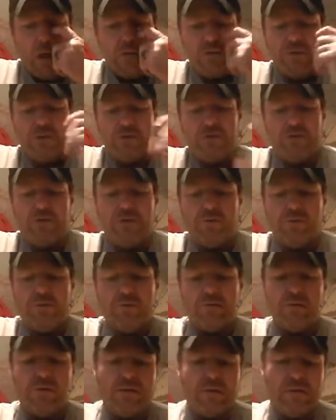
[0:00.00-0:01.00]

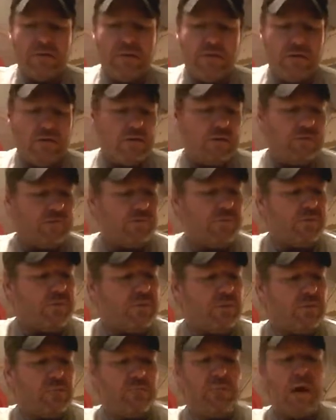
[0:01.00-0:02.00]
the
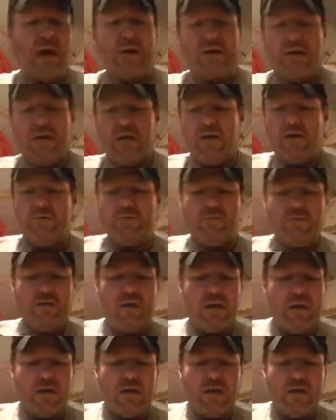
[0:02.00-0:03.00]
body of
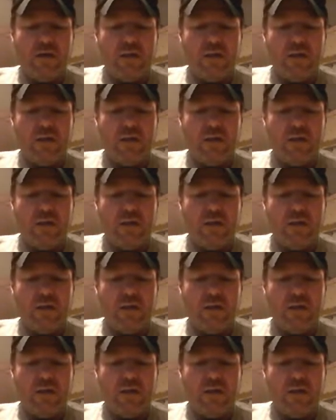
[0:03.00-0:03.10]
the